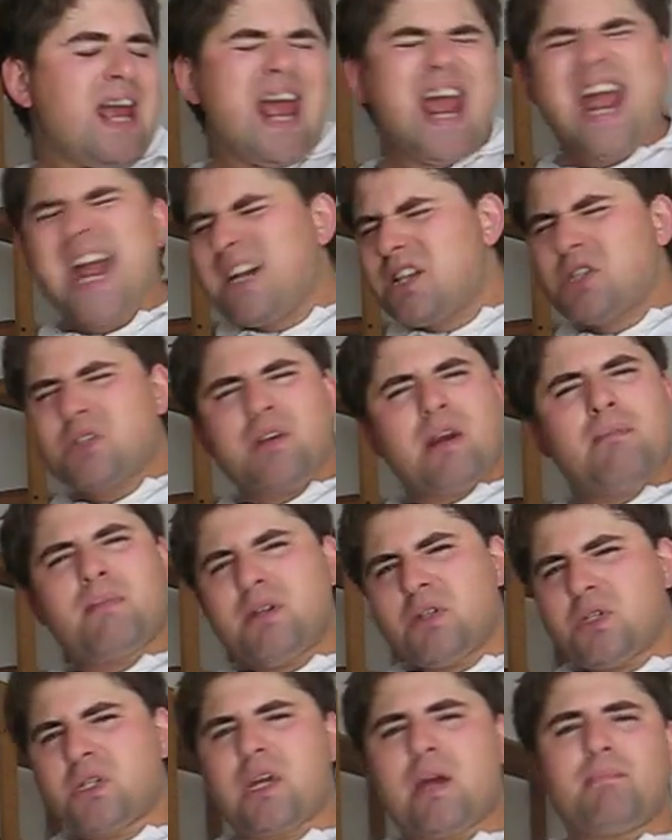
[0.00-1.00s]
extremely
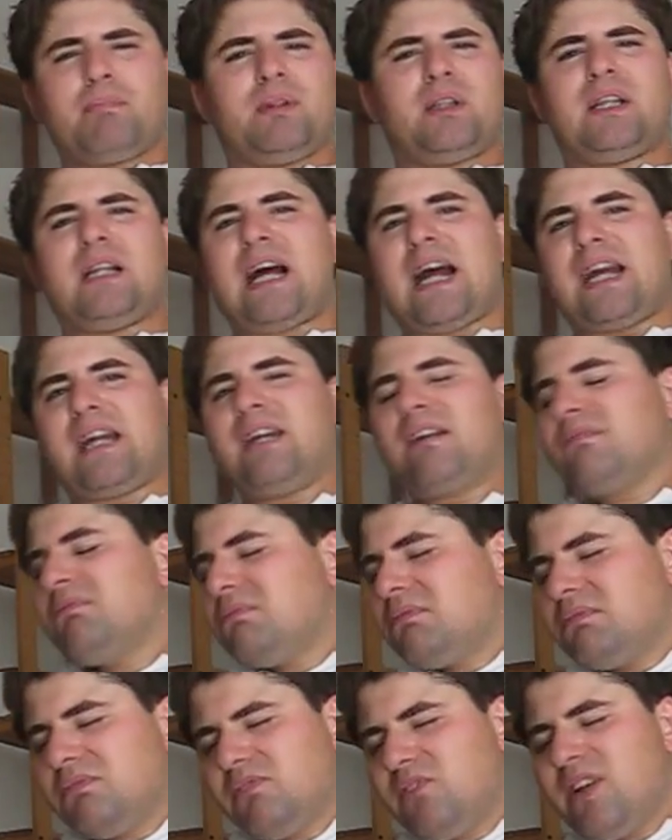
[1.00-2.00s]
simple, like
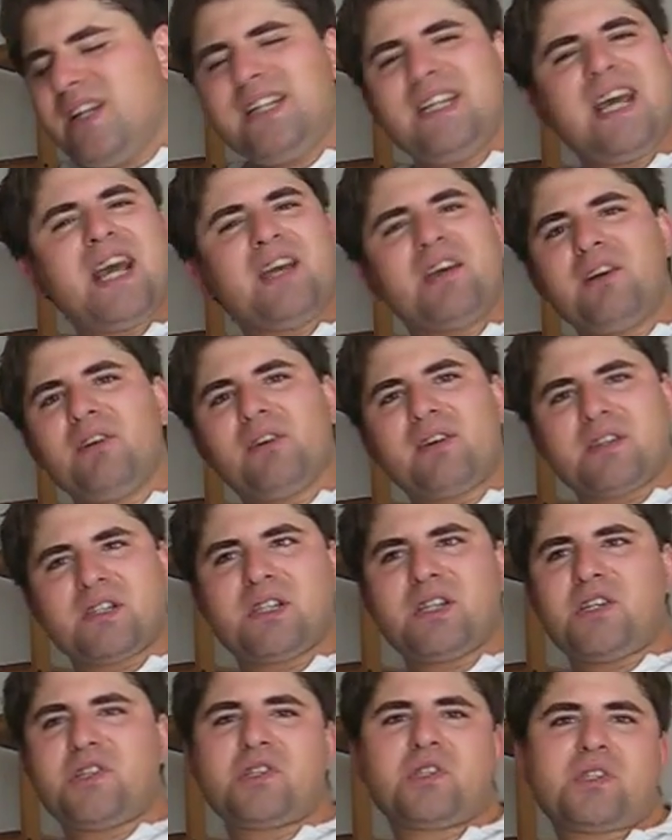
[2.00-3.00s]

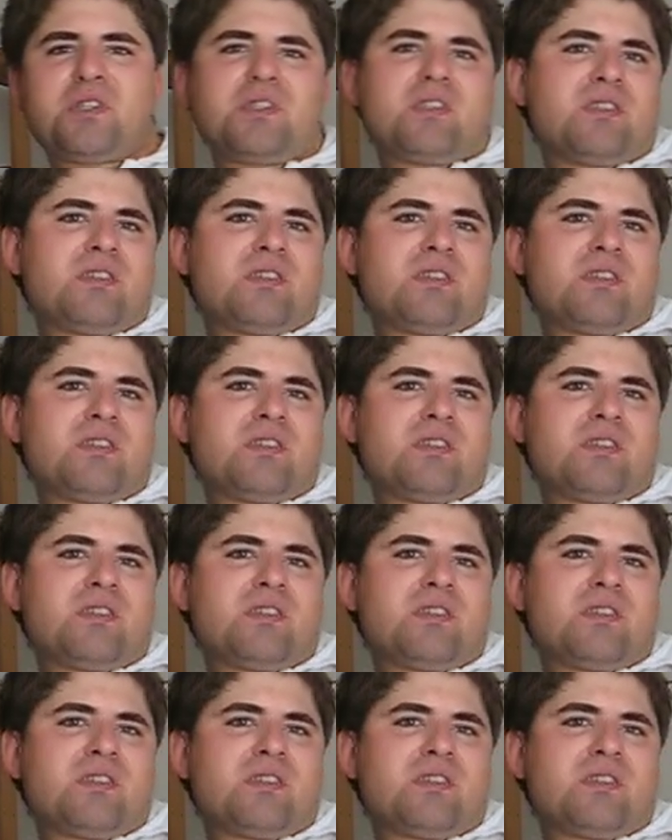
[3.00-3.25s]
ridiculously just